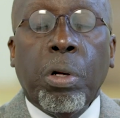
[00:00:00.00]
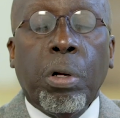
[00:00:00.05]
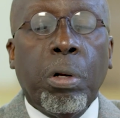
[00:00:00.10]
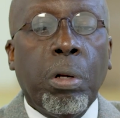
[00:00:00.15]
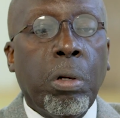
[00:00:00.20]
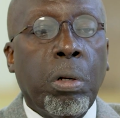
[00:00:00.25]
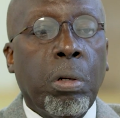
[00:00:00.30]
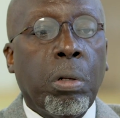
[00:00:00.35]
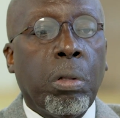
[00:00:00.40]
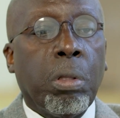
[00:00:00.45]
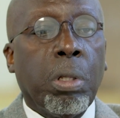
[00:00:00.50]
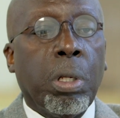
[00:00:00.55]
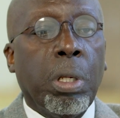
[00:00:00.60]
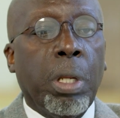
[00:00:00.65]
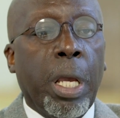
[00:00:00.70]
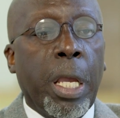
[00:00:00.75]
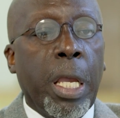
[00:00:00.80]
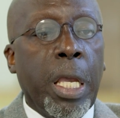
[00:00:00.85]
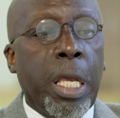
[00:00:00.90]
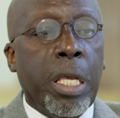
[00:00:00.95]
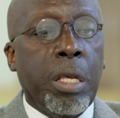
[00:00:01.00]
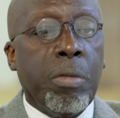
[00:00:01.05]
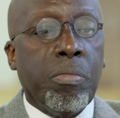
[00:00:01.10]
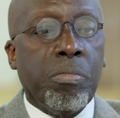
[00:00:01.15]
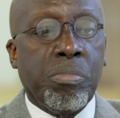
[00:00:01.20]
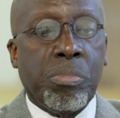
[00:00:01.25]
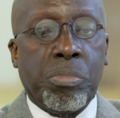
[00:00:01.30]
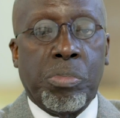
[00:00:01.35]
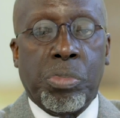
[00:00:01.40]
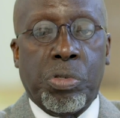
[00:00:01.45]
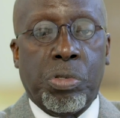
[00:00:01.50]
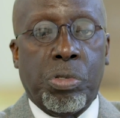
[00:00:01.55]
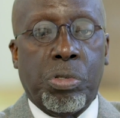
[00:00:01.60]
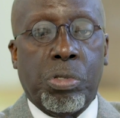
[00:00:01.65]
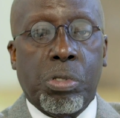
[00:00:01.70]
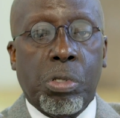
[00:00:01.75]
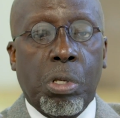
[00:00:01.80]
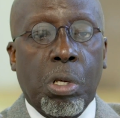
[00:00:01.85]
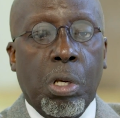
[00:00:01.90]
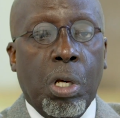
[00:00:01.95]
heard the
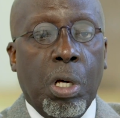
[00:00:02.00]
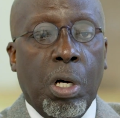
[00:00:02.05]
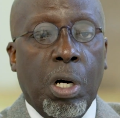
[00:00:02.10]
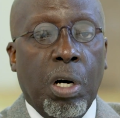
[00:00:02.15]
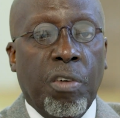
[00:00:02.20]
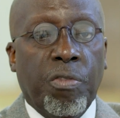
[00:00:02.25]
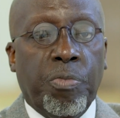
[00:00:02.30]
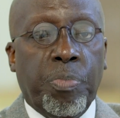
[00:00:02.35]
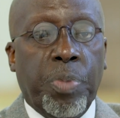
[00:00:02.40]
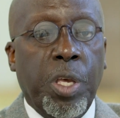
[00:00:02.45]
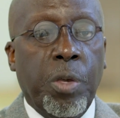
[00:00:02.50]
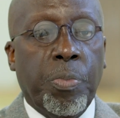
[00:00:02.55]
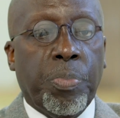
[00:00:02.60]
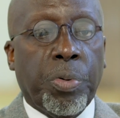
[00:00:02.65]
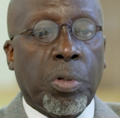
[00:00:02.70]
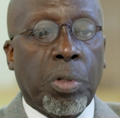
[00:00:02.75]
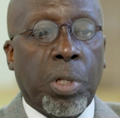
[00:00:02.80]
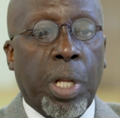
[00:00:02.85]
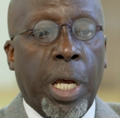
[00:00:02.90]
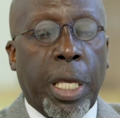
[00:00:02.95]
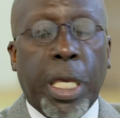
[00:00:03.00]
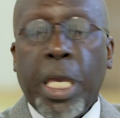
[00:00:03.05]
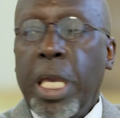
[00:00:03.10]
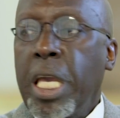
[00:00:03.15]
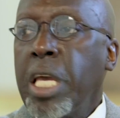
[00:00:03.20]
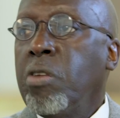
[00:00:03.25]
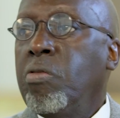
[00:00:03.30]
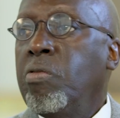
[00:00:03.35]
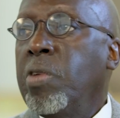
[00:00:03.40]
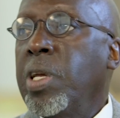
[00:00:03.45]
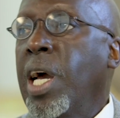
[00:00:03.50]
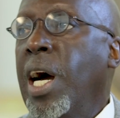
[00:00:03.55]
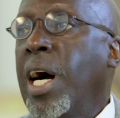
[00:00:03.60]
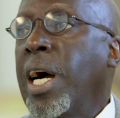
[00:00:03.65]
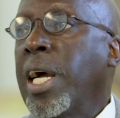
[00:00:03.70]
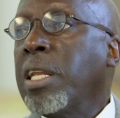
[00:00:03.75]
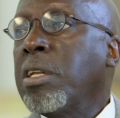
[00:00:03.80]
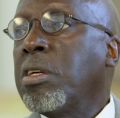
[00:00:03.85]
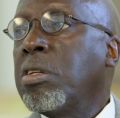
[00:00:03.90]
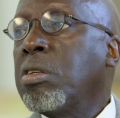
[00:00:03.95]
names of people like Henry
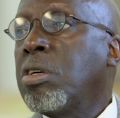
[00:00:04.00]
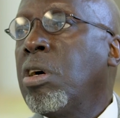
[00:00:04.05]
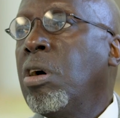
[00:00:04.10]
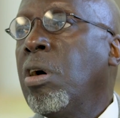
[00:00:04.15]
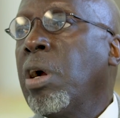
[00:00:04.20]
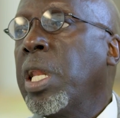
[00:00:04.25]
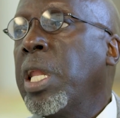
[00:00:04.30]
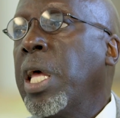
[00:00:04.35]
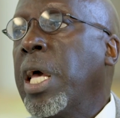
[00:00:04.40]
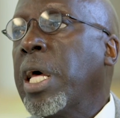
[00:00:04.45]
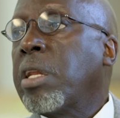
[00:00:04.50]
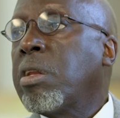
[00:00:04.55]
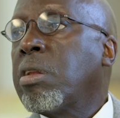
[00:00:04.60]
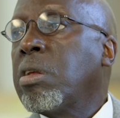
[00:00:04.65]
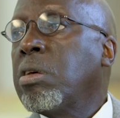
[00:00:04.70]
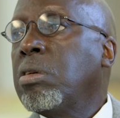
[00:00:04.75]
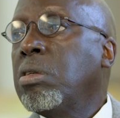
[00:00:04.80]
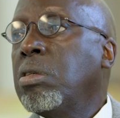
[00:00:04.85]
Highland Garnett